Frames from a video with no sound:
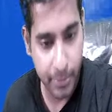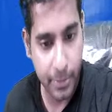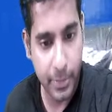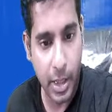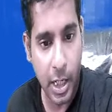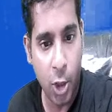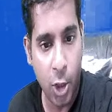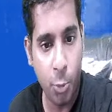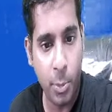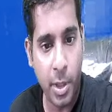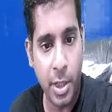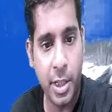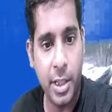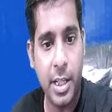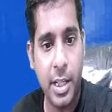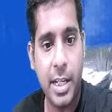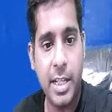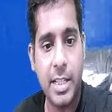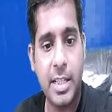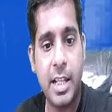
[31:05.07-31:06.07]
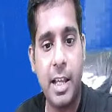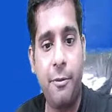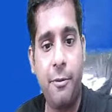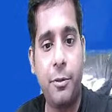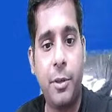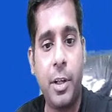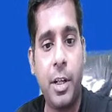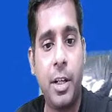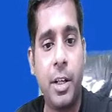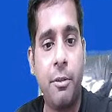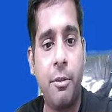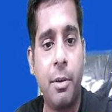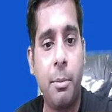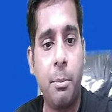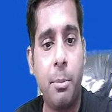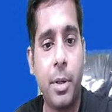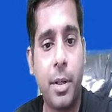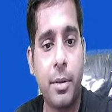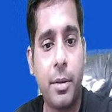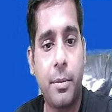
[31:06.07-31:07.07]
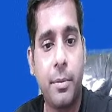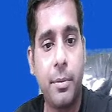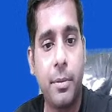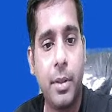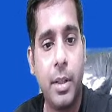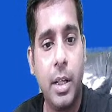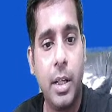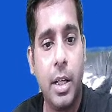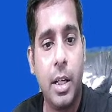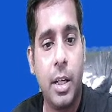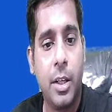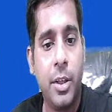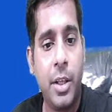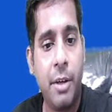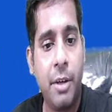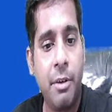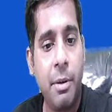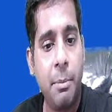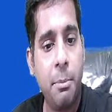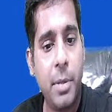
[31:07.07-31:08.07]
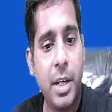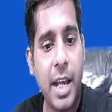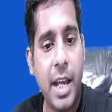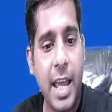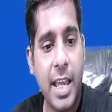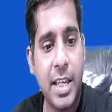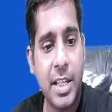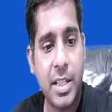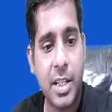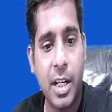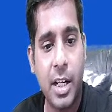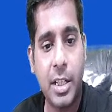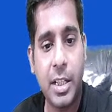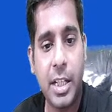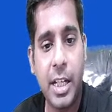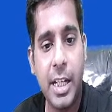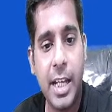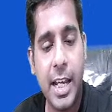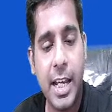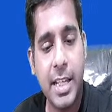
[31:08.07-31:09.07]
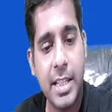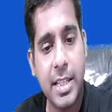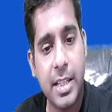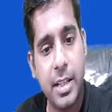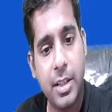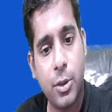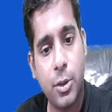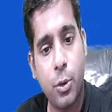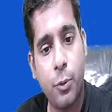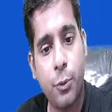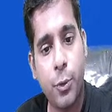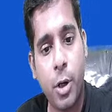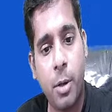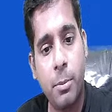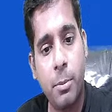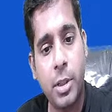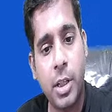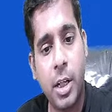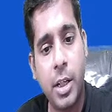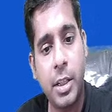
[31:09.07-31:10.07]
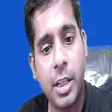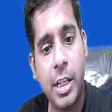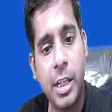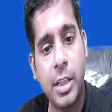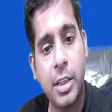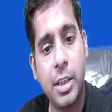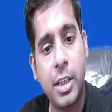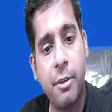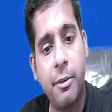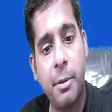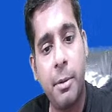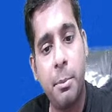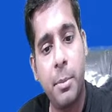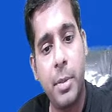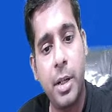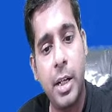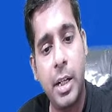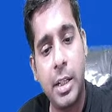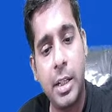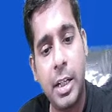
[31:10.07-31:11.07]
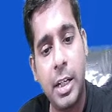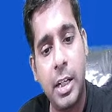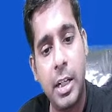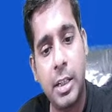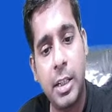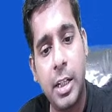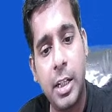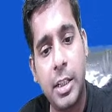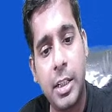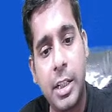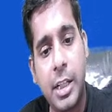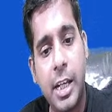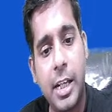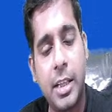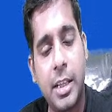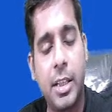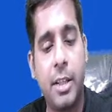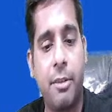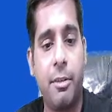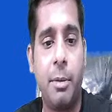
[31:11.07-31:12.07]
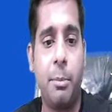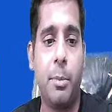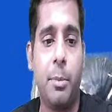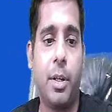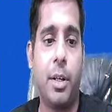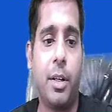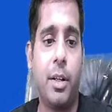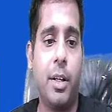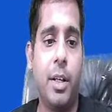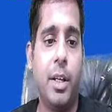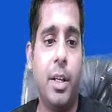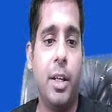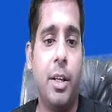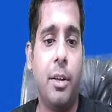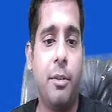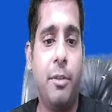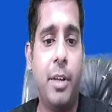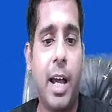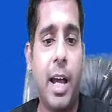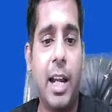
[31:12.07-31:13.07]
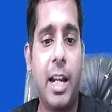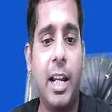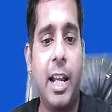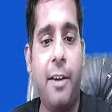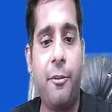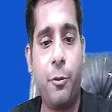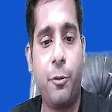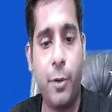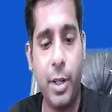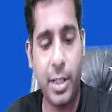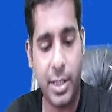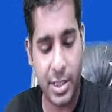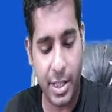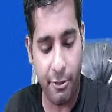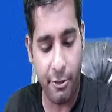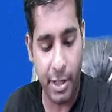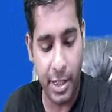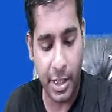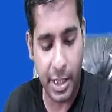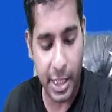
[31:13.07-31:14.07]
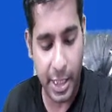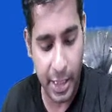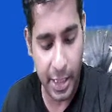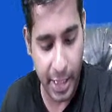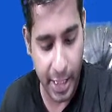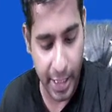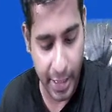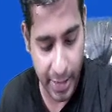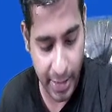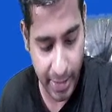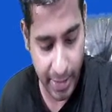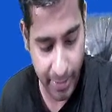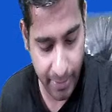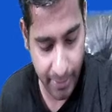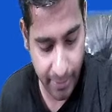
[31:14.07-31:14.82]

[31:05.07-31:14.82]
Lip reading: How many days left in November? November has 30 days. So from 13th November till 30th November, we are left with 17 days.